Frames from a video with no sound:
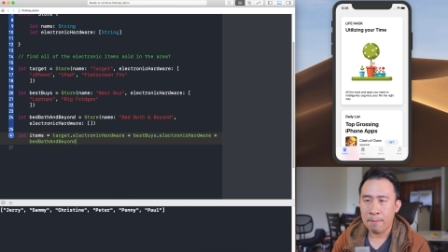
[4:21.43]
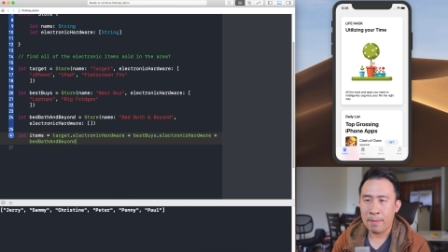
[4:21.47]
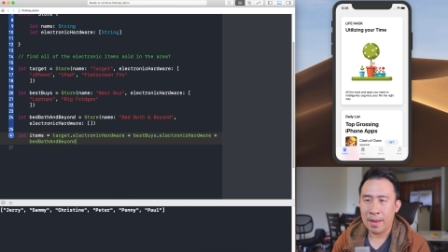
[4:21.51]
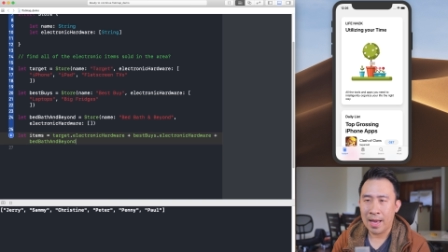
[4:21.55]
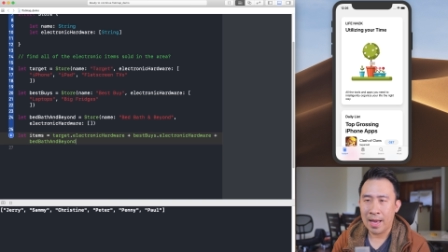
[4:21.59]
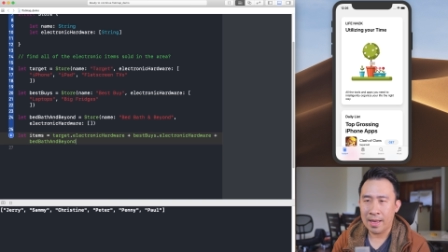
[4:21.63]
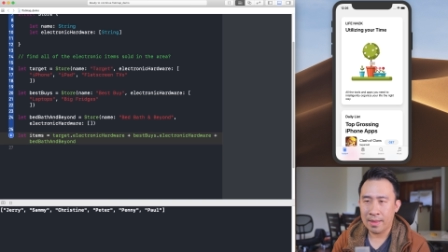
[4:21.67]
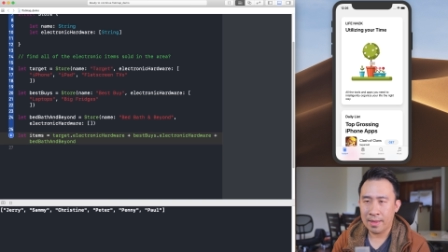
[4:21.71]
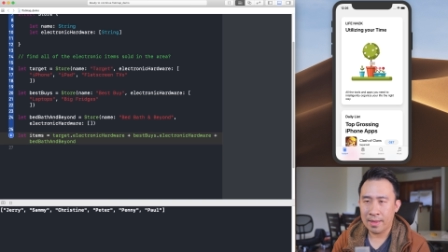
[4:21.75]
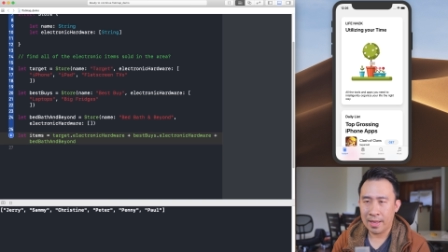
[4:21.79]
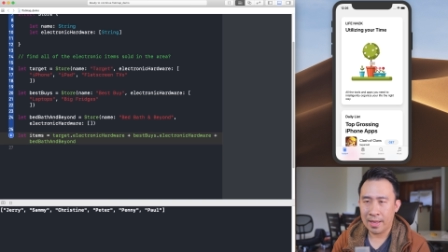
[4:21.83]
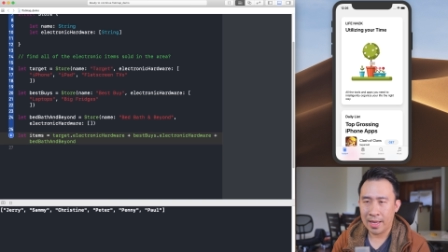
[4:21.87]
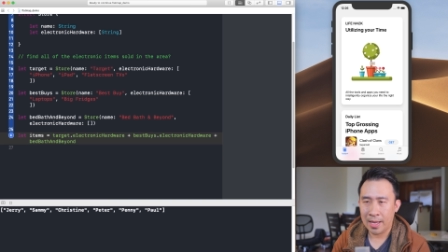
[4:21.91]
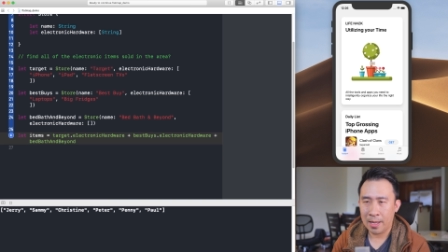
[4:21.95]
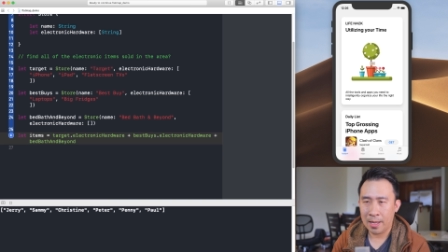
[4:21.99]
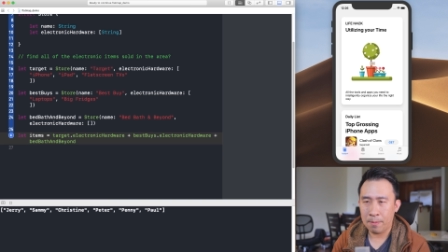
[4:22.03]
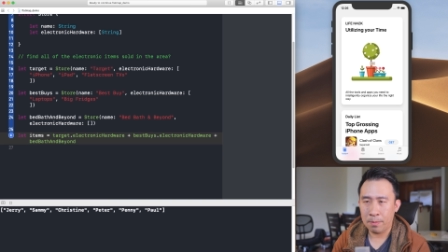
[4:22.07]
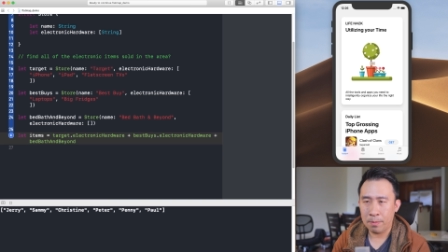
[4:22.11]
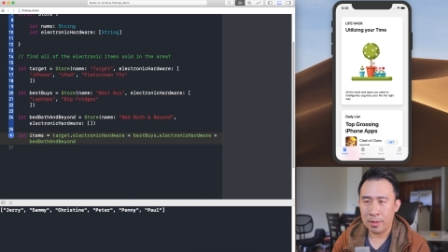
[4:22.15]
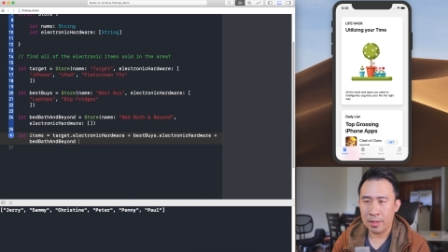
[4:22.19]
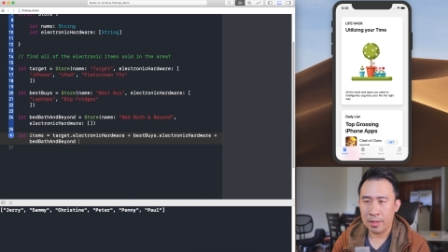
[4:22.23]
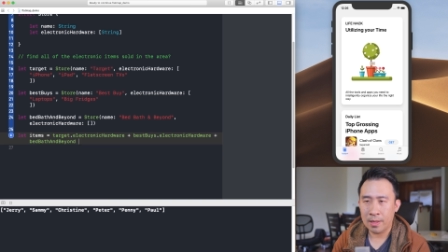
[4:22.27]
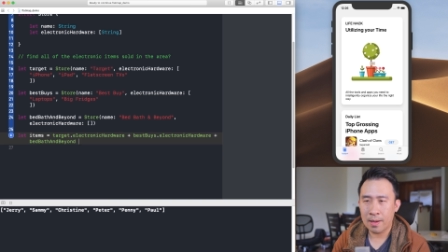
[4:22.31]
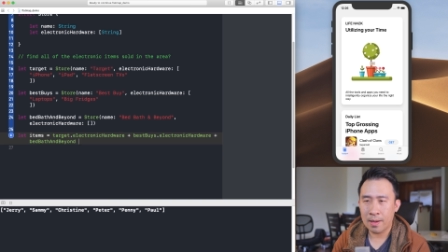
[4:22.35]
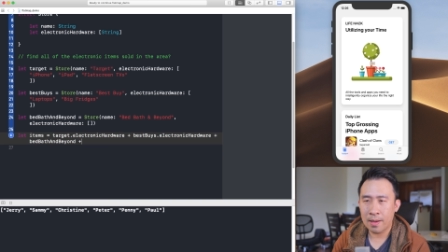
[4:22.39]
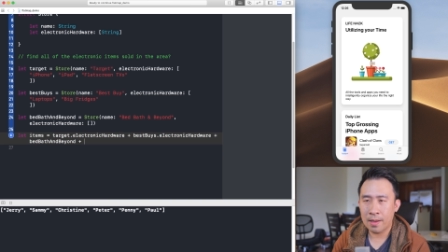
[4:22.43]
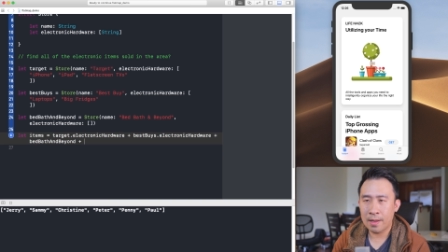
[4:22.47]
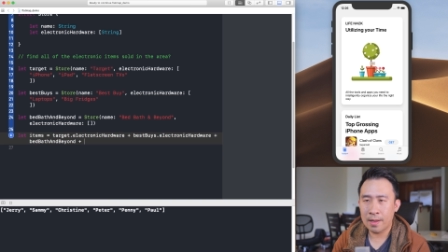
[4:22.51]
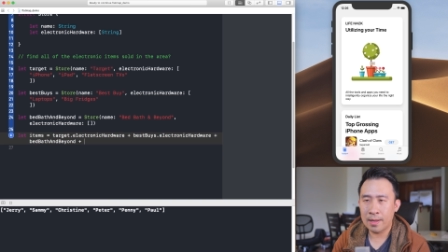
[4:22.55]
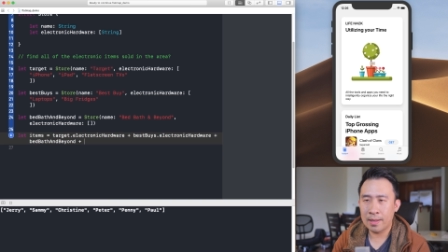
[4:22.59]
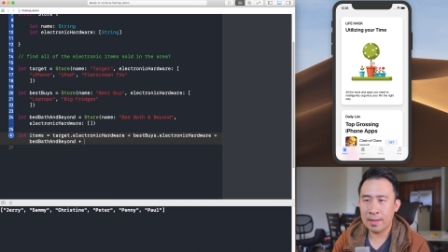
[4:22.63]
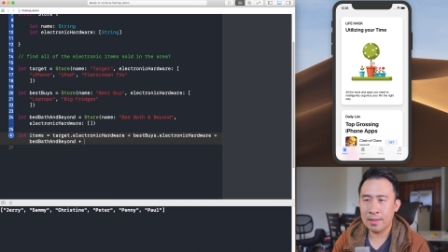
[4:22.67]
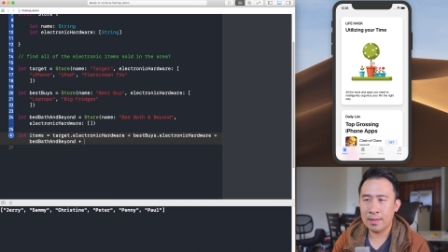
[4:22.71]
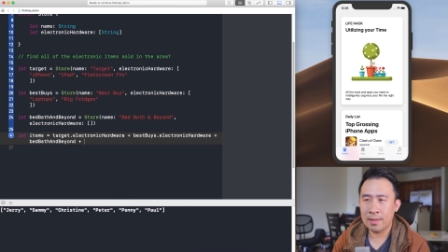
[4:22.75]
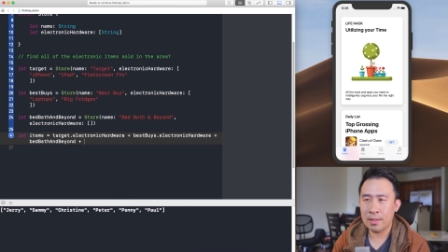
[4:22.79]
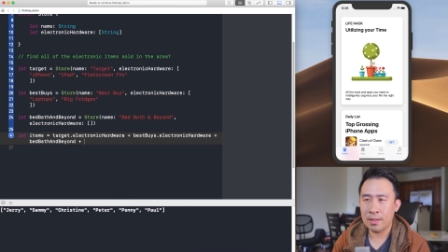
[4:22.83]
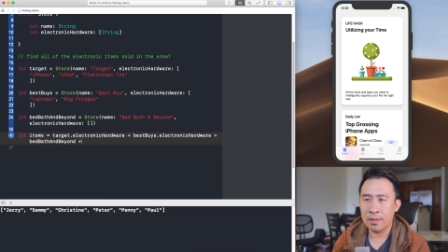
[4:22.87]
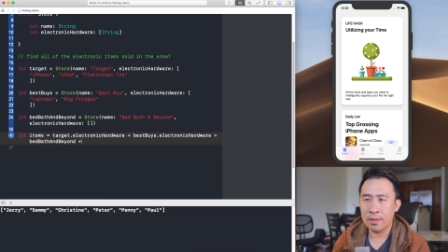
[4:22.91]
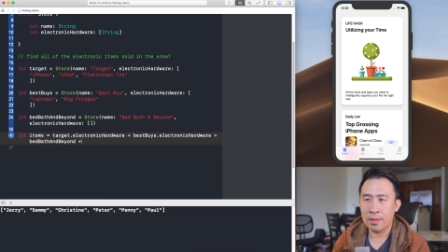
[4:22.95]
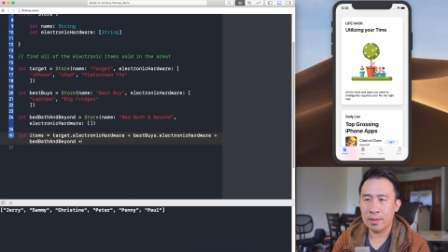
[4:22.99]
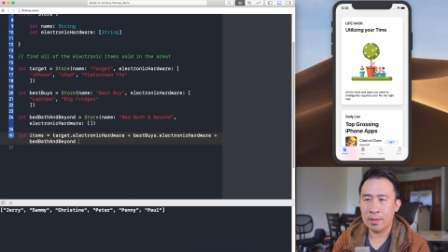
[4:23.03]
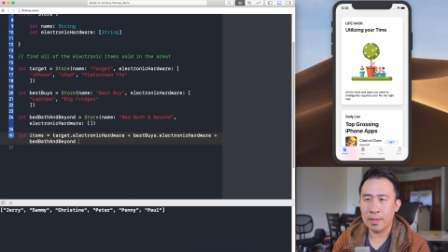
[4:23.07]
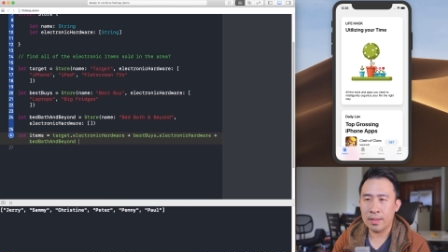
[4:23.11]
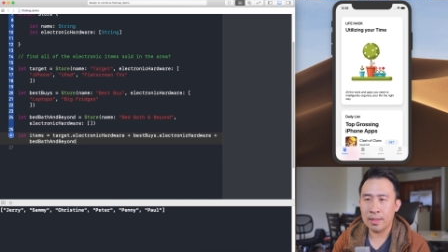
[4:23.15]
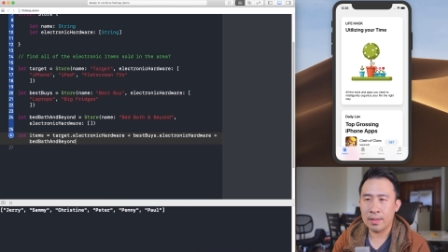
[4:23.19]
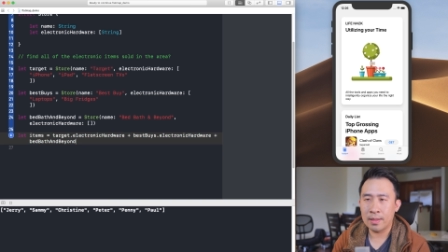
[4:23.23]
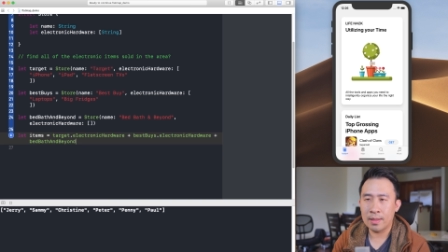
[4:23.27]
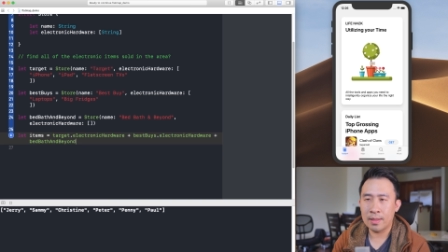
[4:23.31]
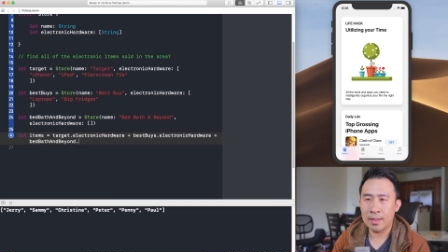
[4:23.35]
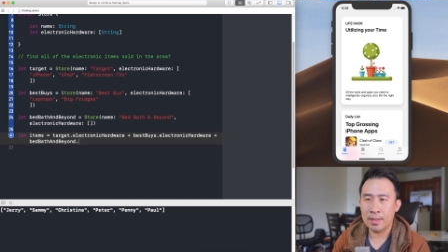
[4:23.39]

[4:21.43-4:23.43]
bath and beyond so